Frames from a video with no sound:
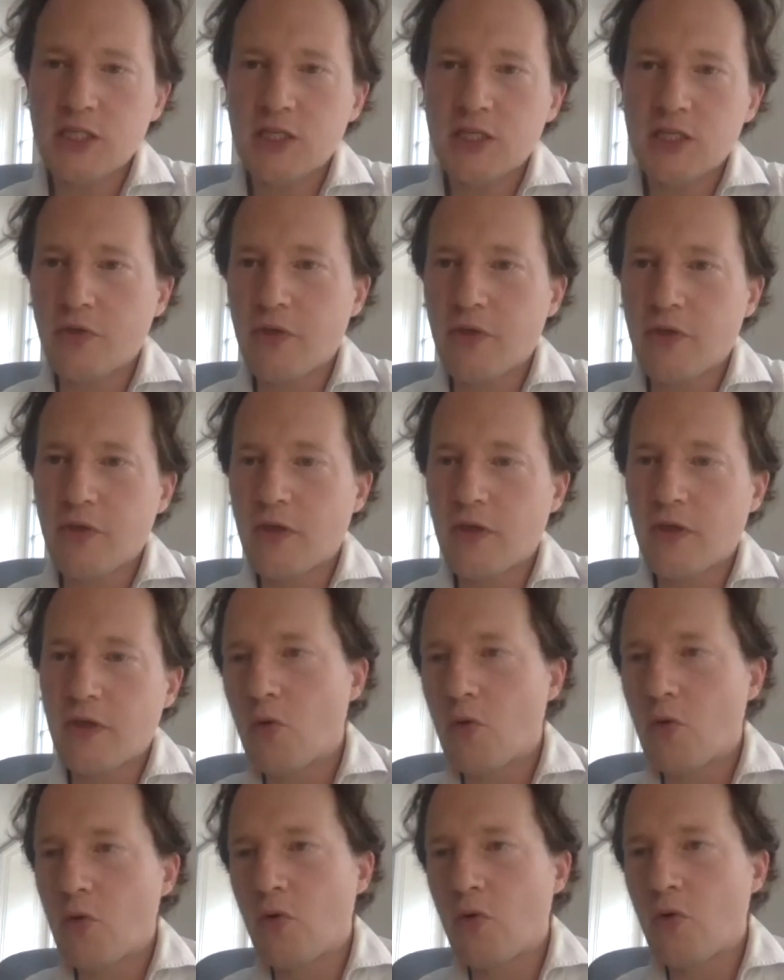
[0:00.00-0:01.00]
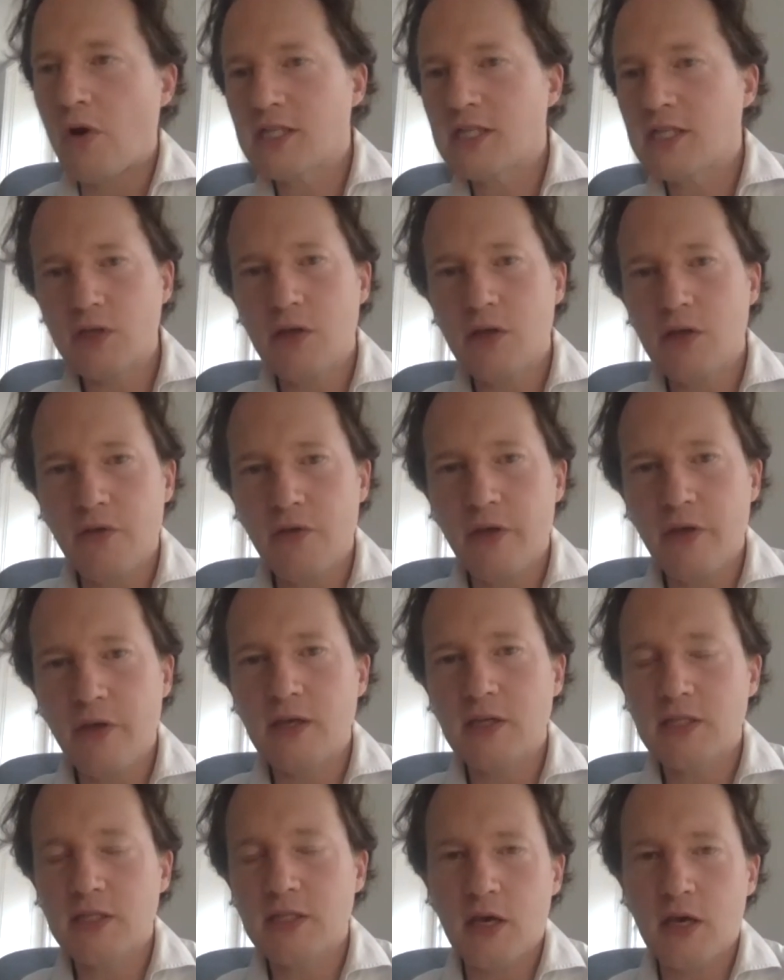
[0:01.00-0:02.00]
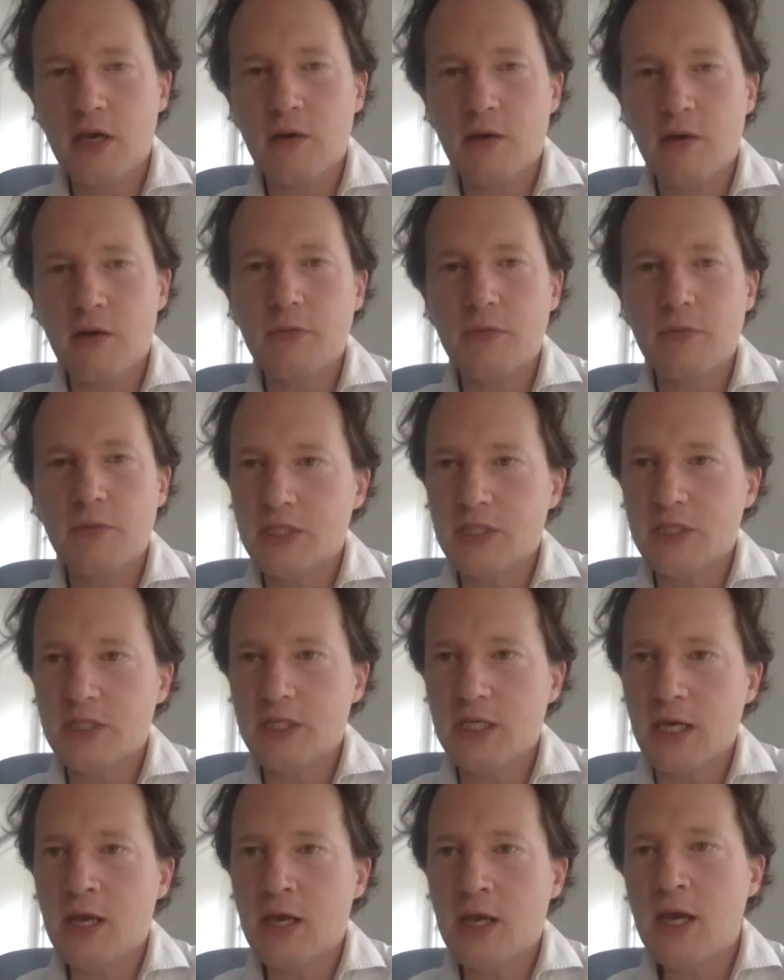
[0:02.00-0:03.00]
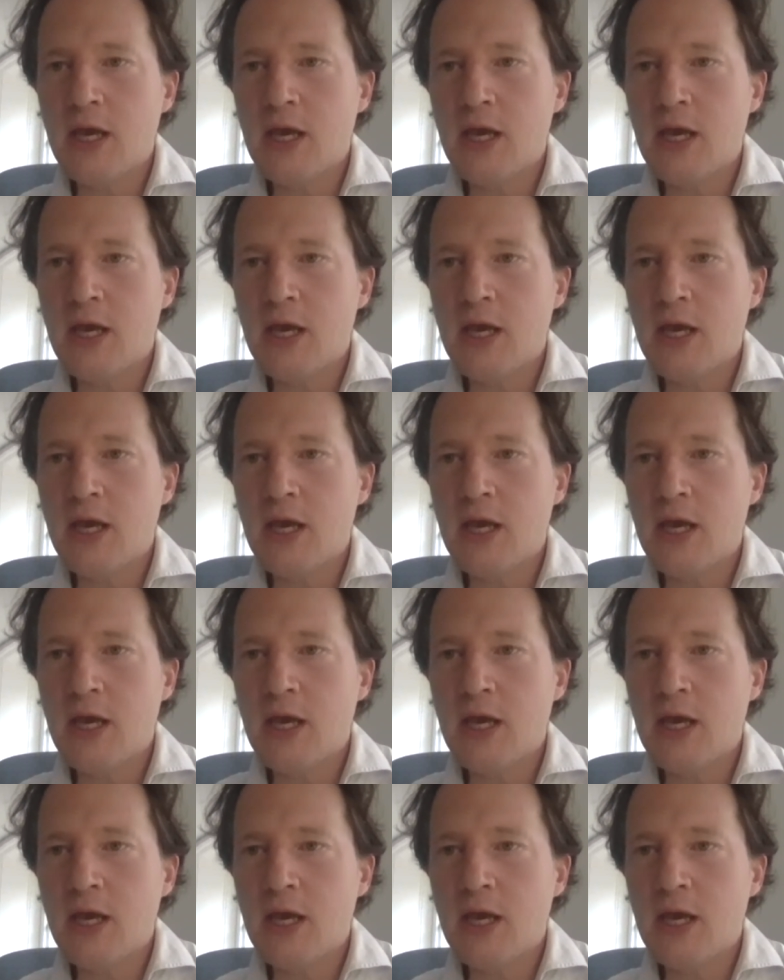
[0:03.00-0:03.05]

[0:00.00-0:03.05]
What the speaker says: What are the more exotic things you are seeing?